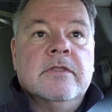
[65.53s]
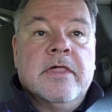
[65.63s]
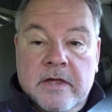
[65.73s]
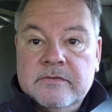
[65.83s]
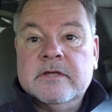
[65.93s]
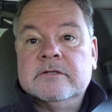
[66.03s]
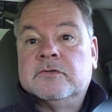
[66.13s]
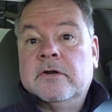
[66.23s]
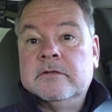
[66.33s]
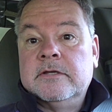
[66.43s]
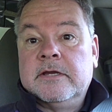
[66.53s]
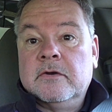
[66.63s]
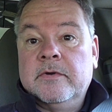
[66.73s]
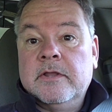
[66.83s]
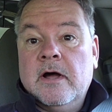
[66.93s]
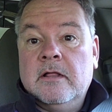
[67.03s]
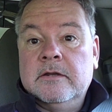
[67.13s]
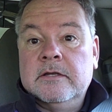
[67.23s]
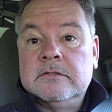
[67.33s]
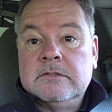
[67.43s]
Then they started taking away the
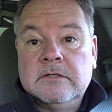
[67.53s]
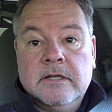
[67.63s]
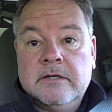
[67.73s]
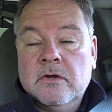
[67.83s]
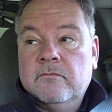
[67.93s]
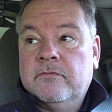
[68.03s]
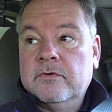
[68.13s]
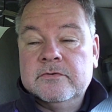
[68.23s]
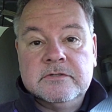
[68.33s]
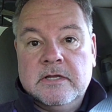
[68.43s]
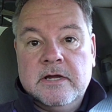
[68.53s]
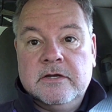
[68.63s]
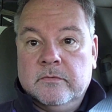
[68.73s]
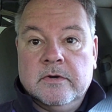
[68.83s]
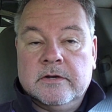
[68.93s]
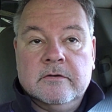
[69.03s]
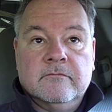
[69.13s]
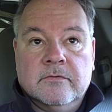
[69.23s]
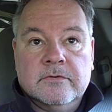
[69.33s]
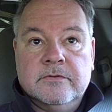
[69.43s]
holidays. They're like, no, 4th of July, you're working.
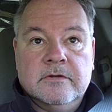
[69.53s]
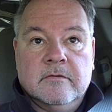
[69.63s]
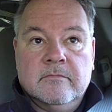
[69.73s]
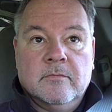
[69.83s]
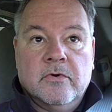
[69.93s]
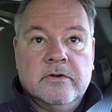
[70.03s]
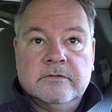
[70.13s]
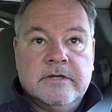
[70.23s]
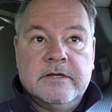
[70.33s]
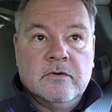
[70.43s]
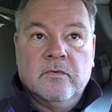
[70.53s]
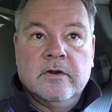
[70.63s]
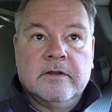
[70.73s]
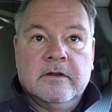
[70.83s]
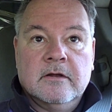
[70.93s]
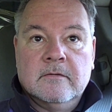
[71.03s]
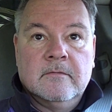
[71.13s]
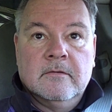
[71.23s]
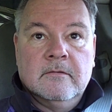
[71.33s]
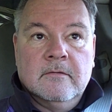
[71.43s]
Memorial Day, you're working.
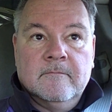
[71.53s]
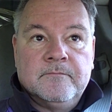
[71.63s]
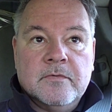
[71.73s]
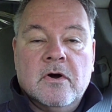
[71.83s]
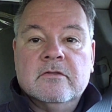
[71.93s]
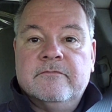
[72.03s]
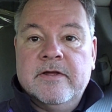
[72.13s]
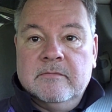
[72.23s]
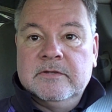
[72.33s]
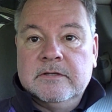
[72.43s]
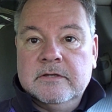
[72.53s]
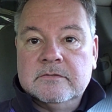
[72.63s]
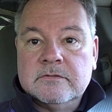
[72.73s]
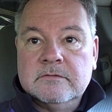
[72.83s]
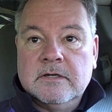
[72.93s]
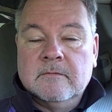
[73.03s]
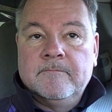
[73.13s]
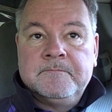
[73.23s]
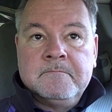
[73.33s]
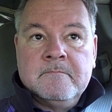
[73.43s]
All the family days, you know.
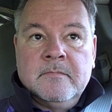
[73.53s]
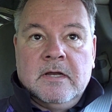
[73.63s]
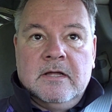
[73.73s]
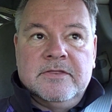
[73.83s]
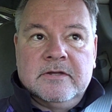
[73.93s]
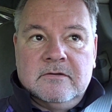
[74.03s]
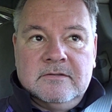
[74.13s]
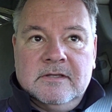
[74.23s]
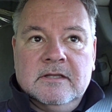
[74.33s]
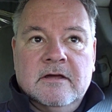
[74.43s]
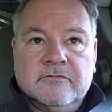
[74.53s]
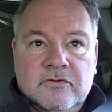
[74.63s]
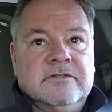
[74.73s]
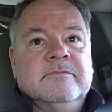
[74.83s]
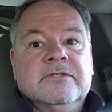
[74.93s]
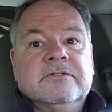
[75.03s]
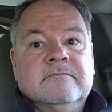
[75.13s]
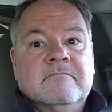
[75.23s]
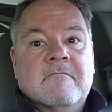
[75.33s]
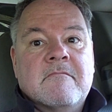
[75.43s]
I think they left Christmas.
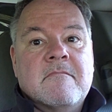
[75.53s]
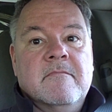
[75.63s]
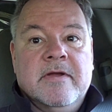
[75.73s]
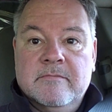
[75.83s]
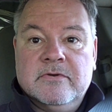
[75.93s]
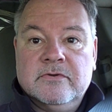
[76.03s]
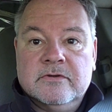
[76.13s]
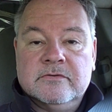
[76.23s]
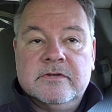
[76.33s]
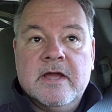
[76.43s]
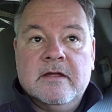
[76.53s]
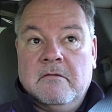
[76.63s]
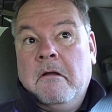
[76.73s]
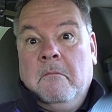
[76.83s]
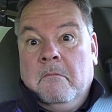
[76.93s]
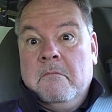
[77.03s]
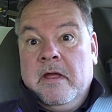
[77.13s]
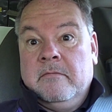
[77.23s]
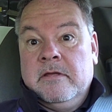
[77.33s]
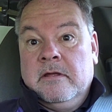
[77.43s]
Maybe New Year's Day.
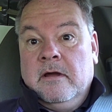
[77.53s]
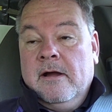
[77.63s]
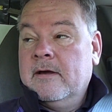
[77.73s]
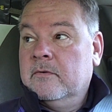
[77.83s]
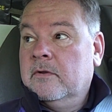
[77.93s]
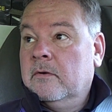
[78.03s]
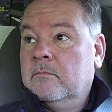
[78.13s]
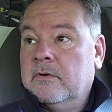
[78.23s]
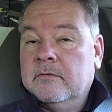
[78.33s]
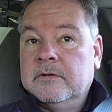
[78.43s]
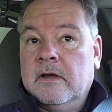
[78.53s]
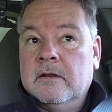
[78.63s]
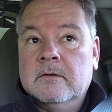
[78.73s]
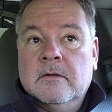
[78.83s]
Maybe. I don't know. Probably not.